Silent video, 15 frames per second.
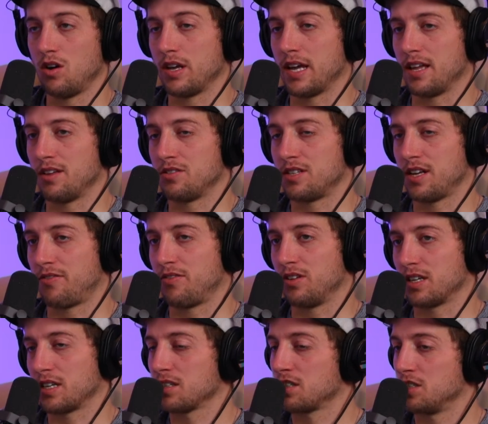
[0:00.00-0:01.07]
Oh yeah, there's
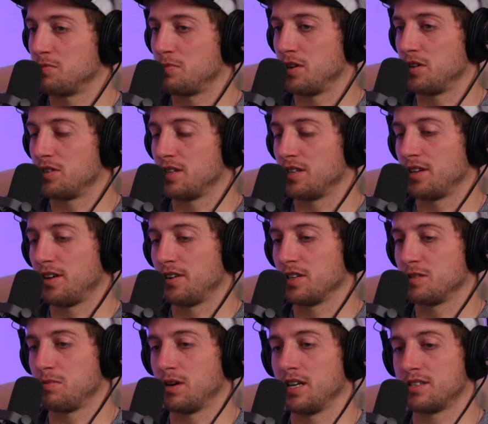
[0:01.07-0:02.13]
definitely conspiracy
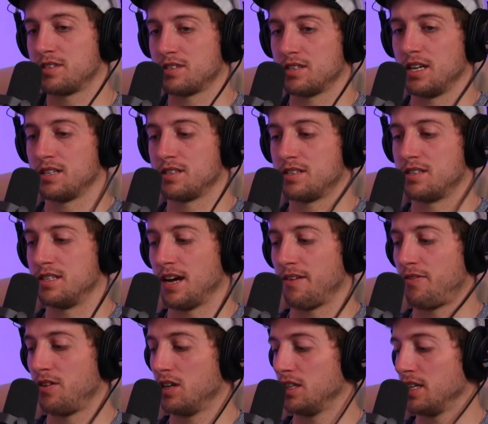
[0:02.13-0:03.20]
theories, but it
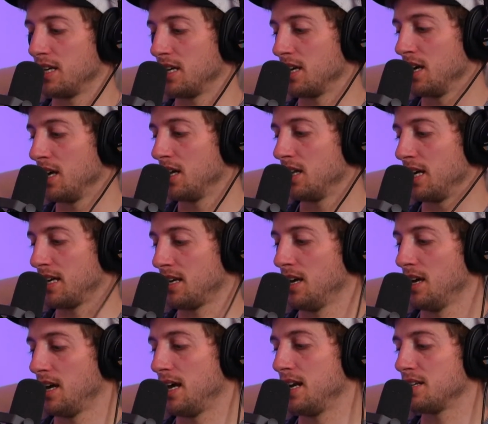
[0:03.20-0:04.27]
definitely like,
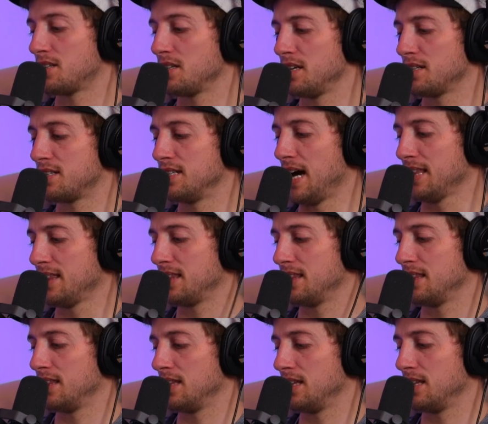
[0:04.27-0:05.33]
and it's not
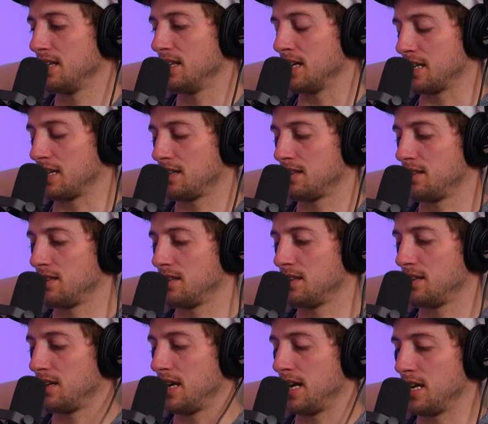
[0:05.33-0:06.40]
like
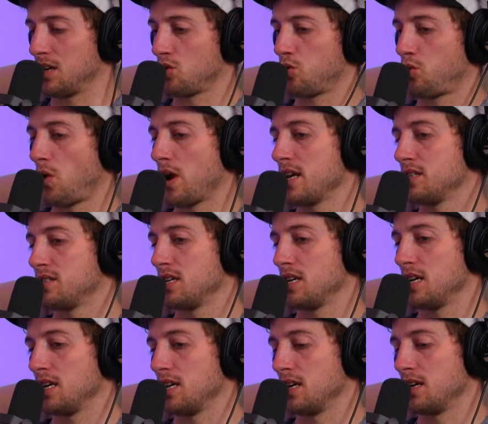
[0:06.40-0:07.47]
a
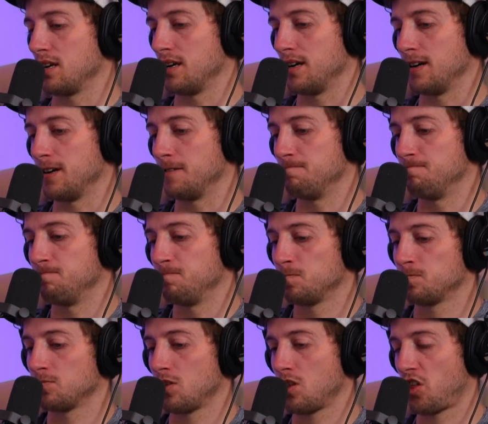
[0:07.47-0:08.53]
crazy
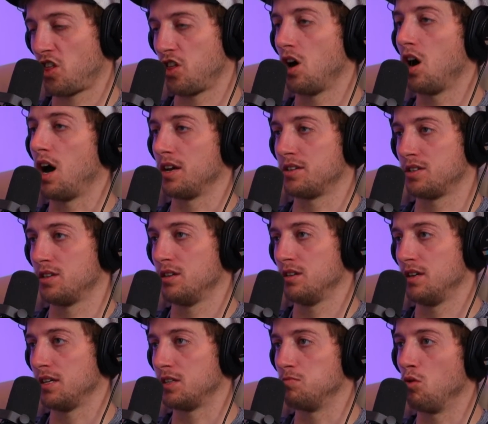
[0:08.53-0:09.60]
thought.
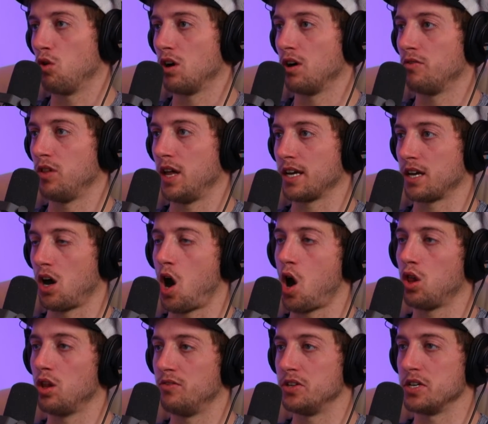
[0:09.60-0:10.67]
It's more of like
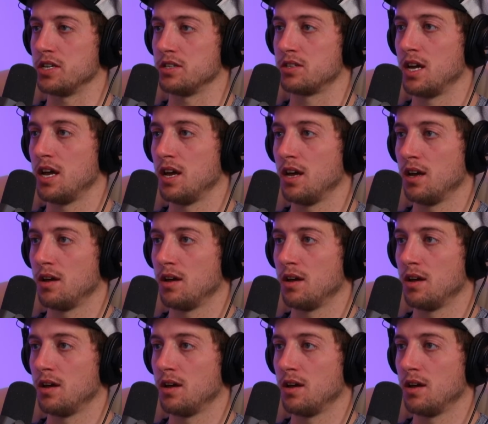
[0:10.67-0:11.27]
all of these